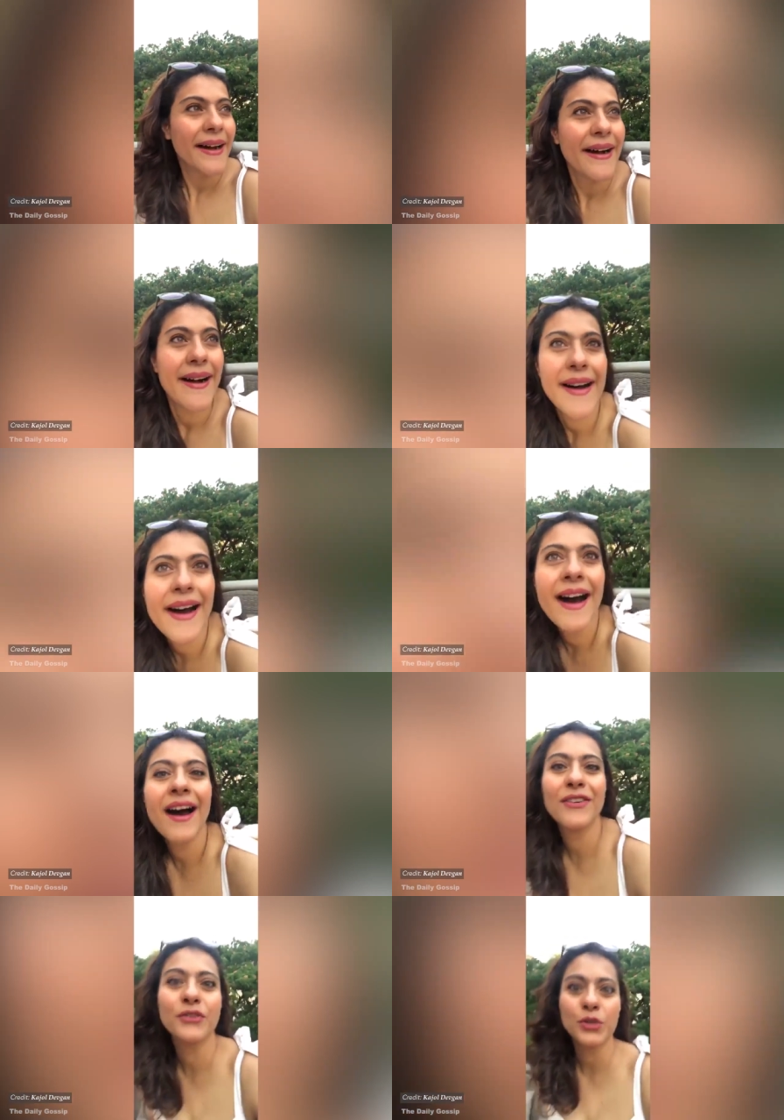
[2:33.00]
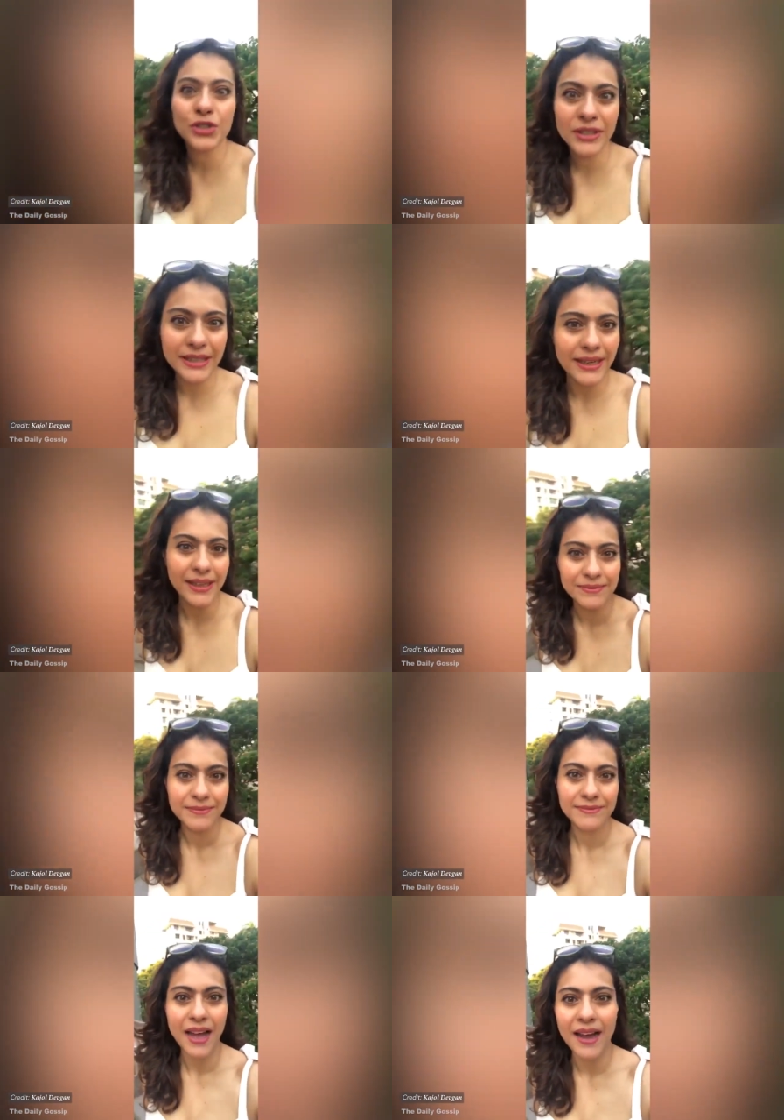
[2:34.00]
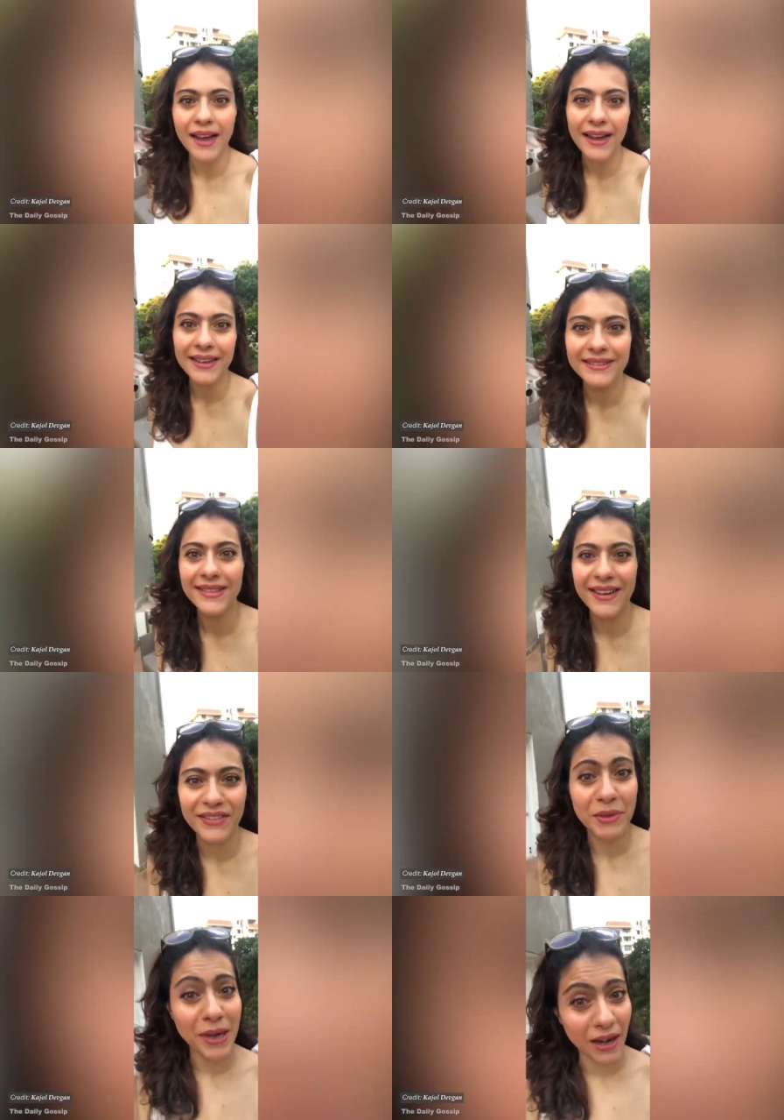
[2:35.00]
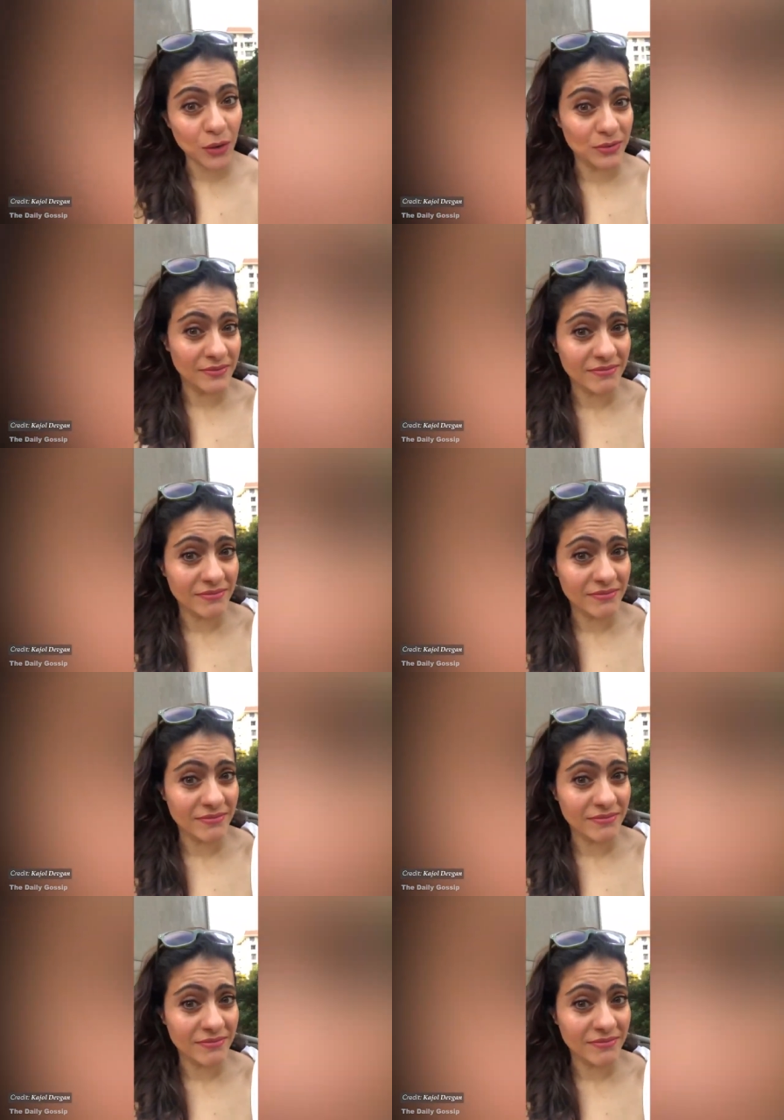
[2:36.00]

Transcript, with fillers: Ah, uh, fortunately, I live in a bungalow.